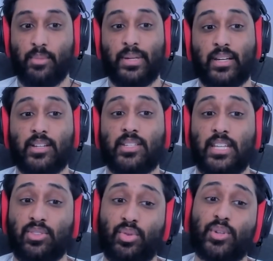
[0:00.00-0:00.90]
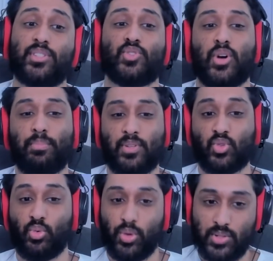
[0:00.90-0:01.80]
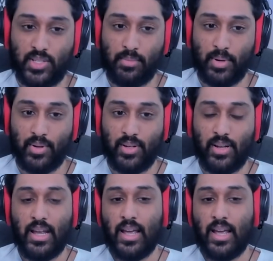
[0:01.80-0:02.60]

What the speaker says: because he throws the trumpet towards the opponent,